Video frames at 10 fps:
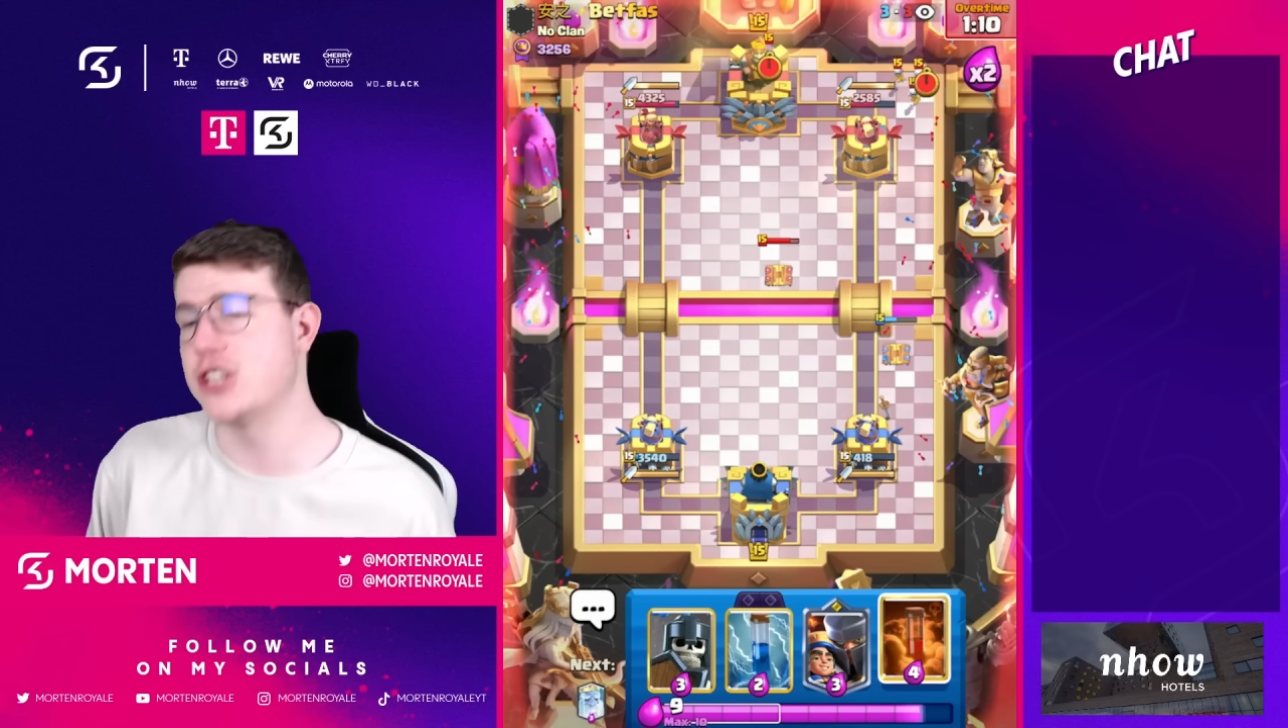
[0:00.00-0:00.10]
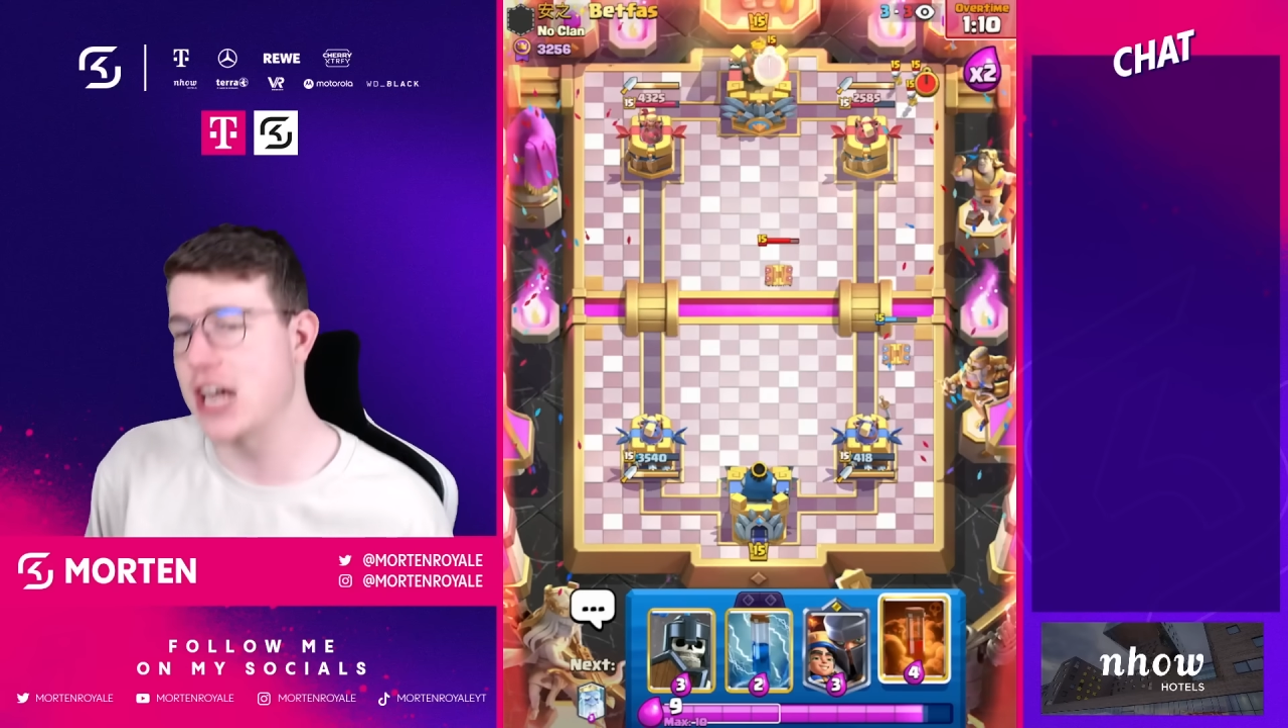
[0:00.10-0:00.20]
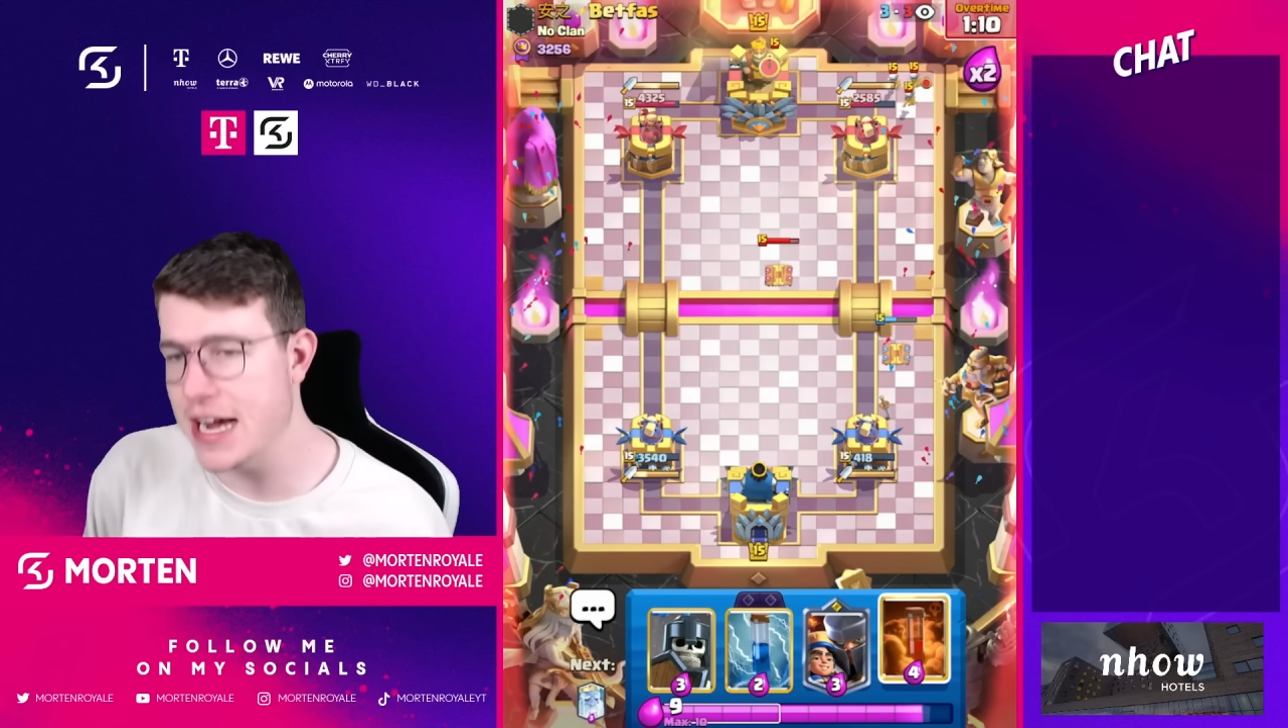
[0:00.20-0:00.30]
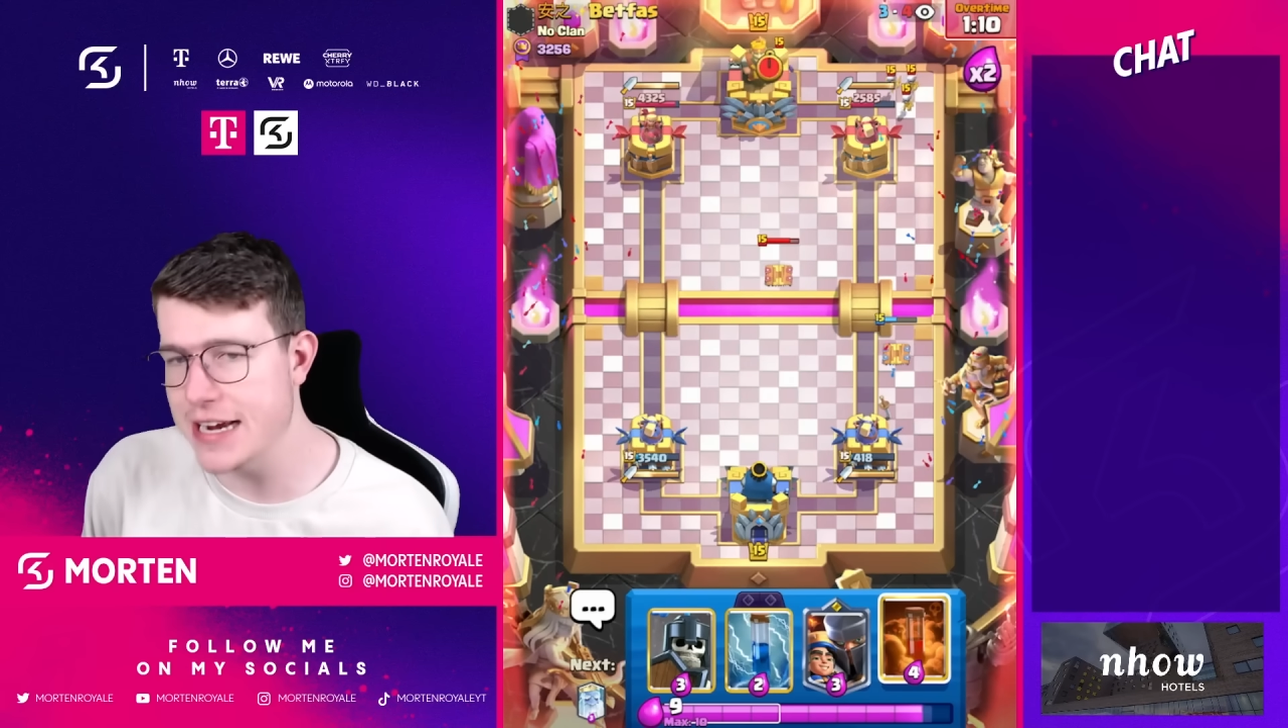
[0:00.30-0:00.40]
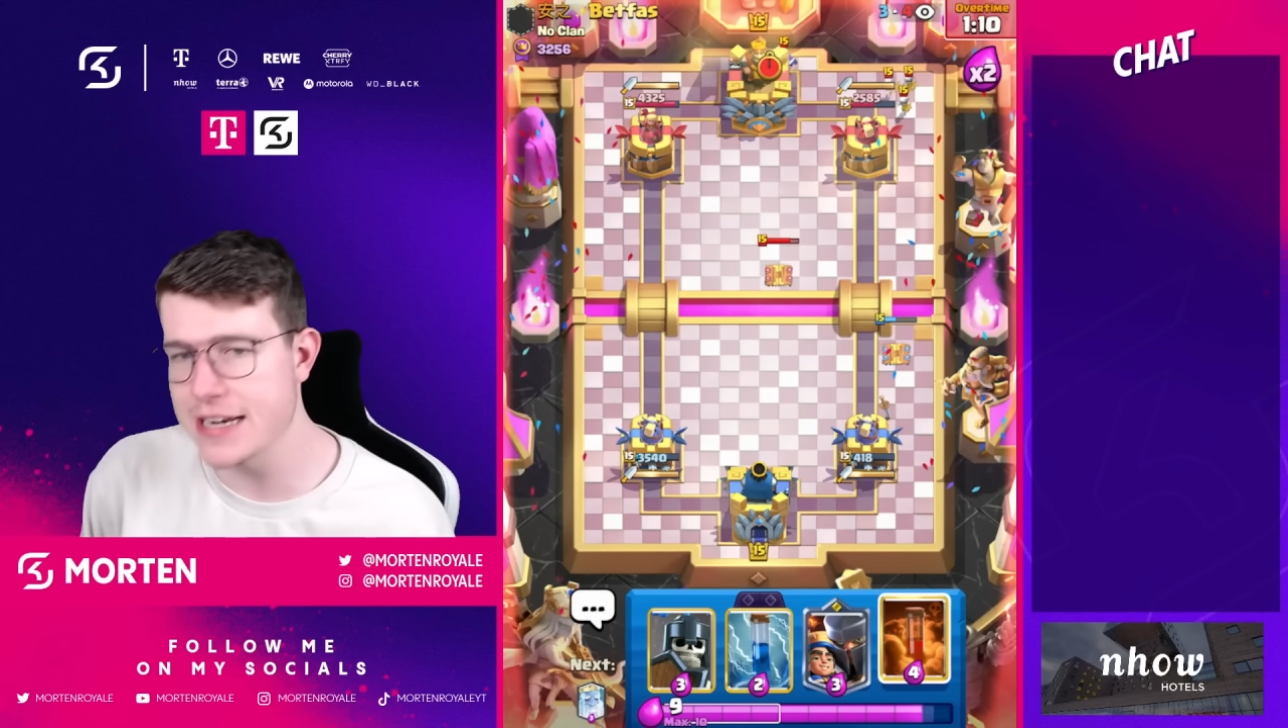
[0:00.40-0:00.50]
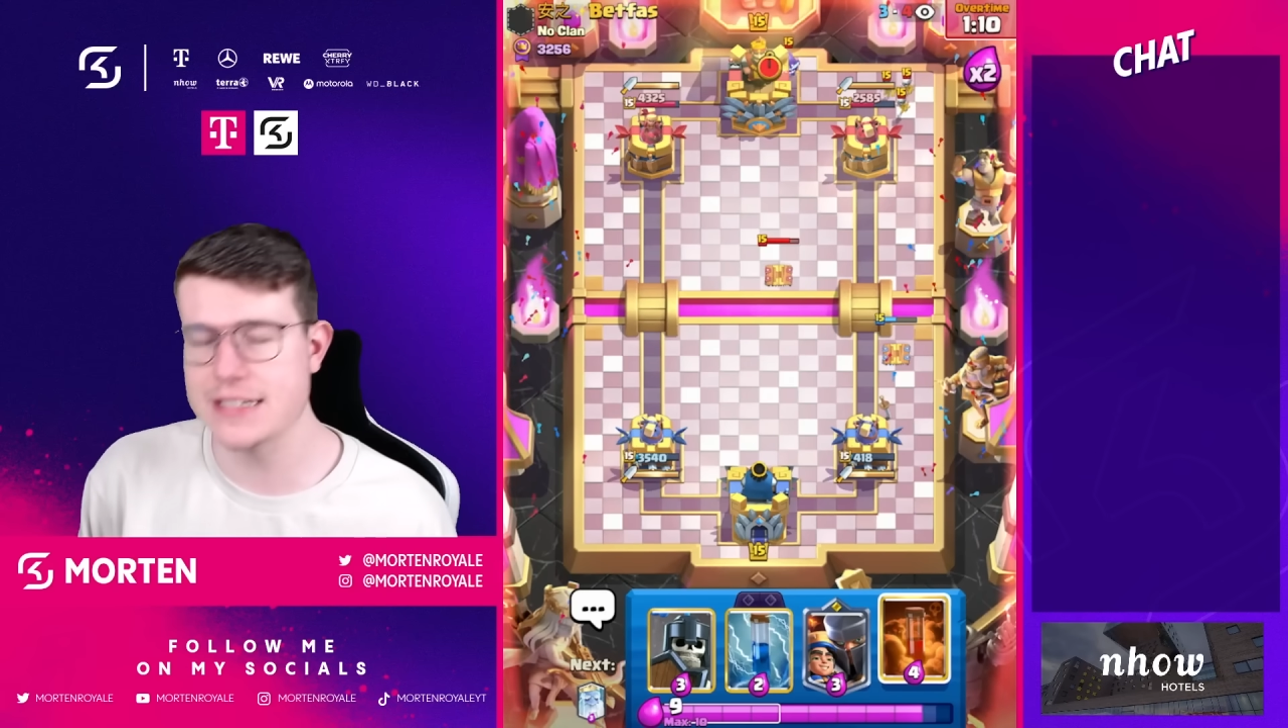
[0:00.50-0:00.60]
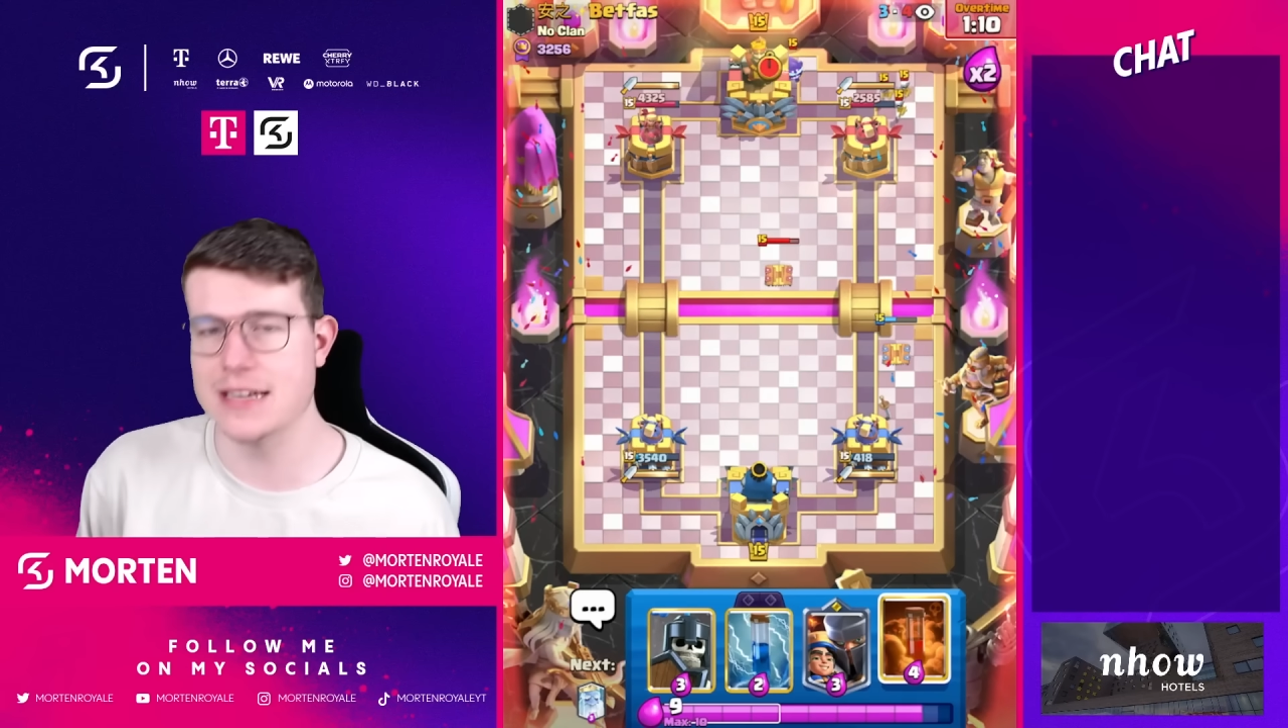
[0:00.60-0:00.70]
Giant.